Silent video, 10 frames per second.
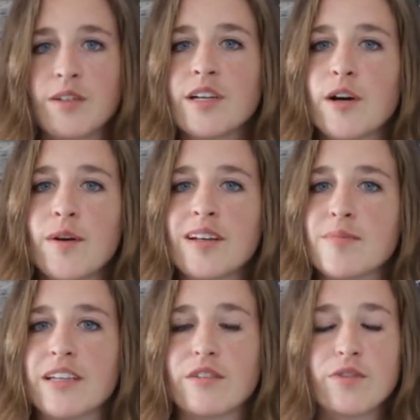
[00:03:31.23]
you can go in
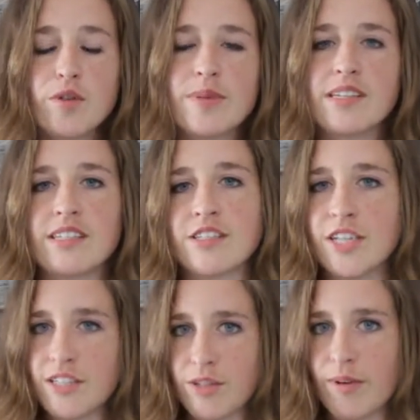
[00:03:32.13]
and make a few basic
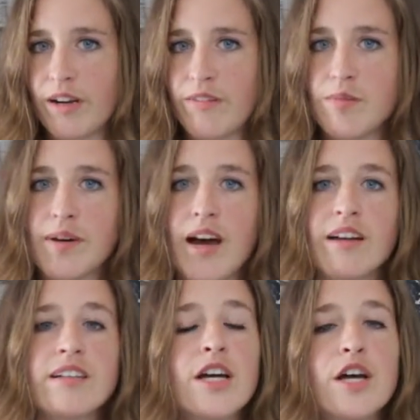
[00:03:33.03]
changes right off the
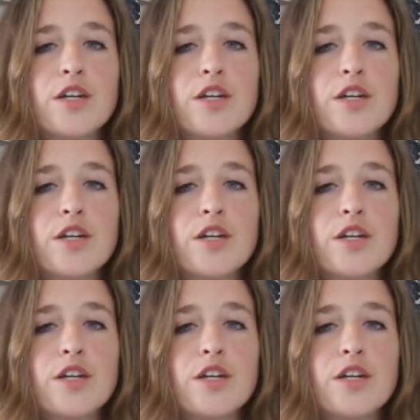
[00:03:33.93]
bat.